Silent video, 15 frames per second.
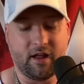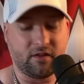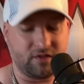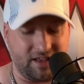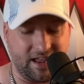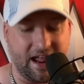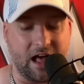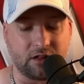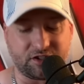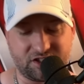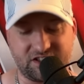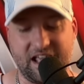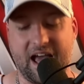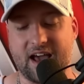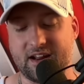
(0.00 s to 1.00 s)
The health
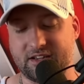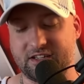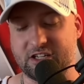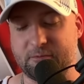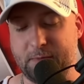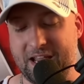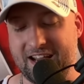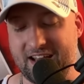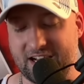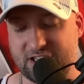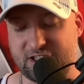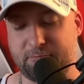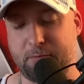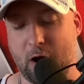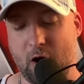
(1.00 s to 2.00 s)
status is being
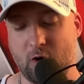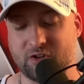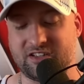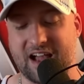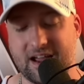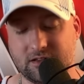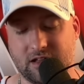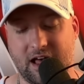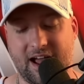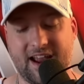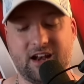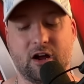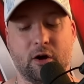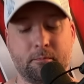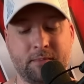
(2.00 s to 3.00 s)
exposed
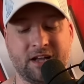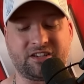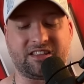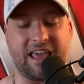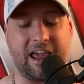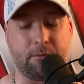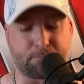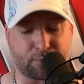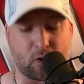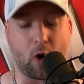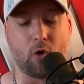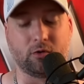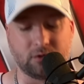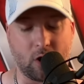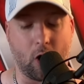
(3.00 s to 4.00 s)
online amidst a
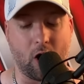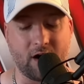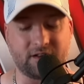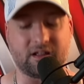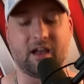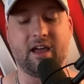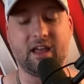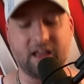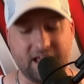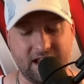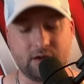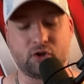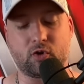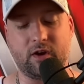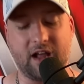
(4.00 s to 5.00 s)
prolonged
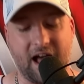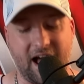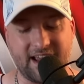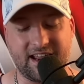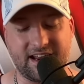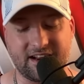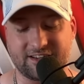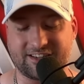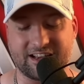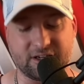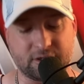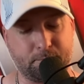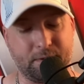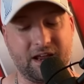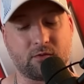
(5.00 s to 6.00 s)
injury hiatus
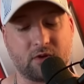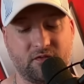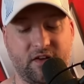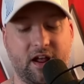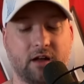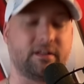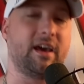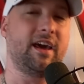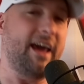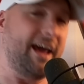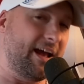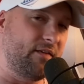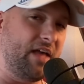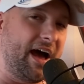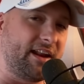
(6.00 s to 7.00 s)
is being revealed,
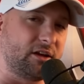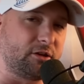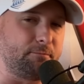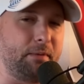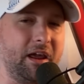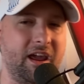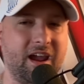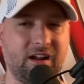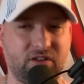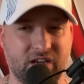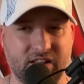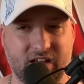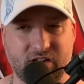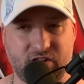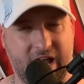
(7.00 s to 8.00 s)
and that is being to
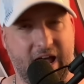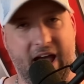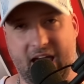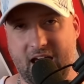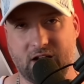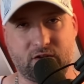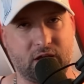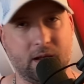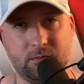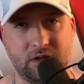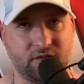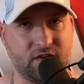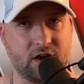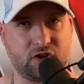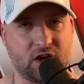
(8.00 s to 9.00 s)
the tag team
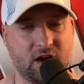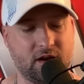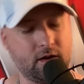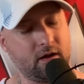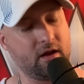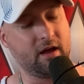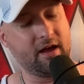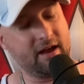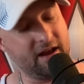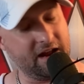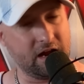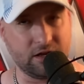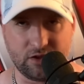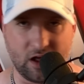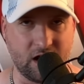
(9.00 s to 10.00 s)
division
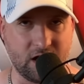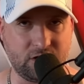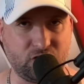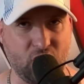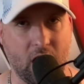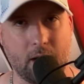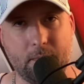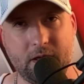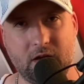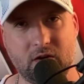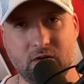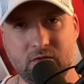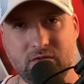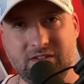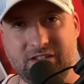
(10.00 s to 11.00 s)
in the
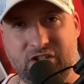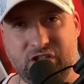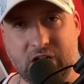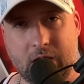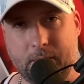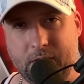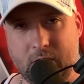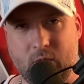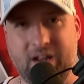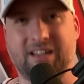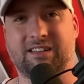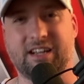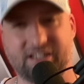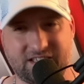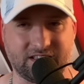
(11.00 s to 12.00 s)
WWE.
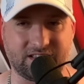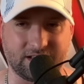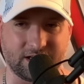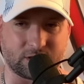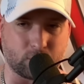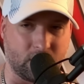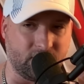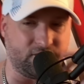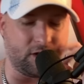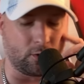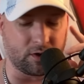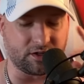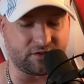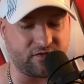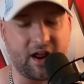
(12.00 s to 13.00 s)
Listen to this one,
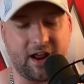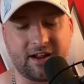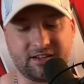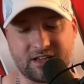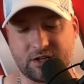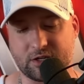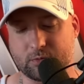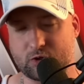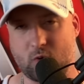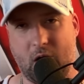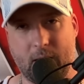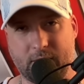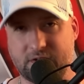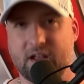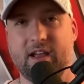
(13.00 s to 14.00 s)
viewers, fans, and
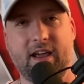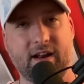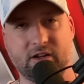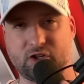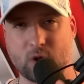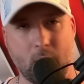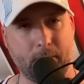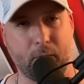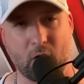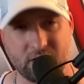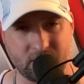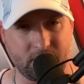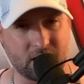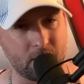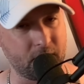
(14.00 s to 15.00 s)
subscribers, and it's so important
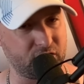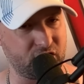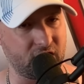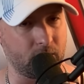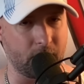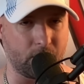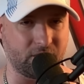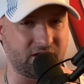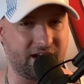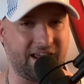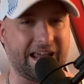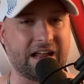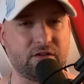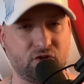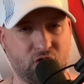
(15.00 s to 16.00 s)
to become a channel member today
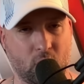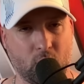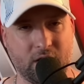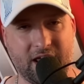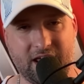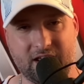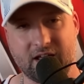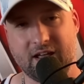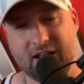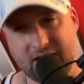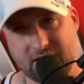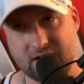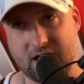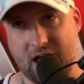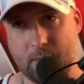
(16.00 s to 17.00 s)
and donate
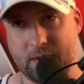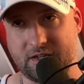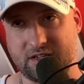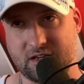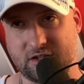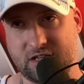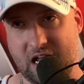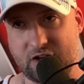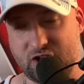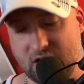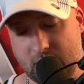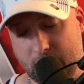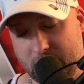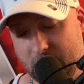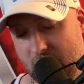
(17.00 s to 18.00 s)
in the comments
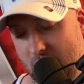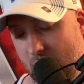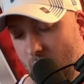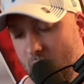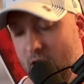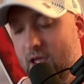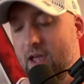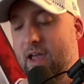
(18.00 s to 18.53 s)
section below.